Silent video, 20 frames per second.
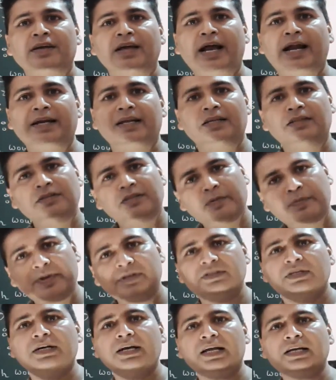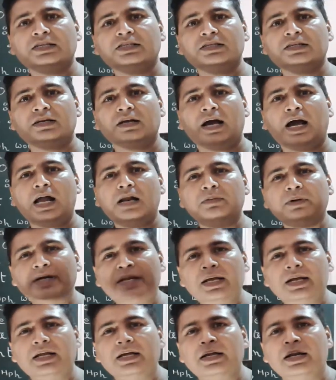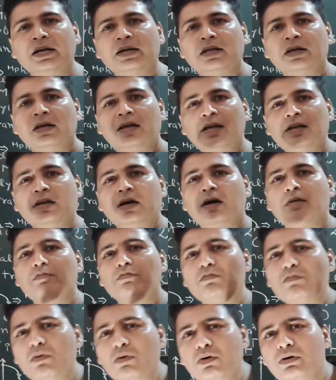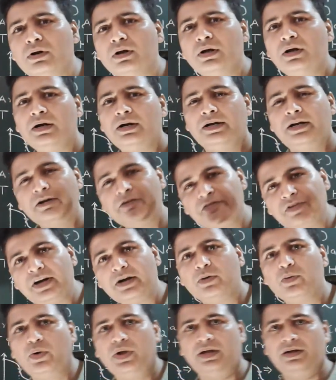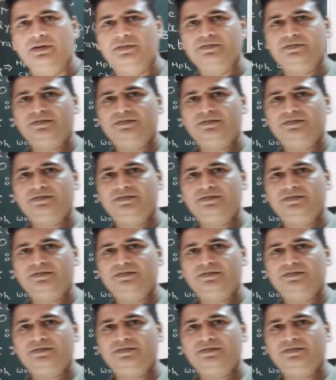and in the present lecture, I will be dealing it in a more different way.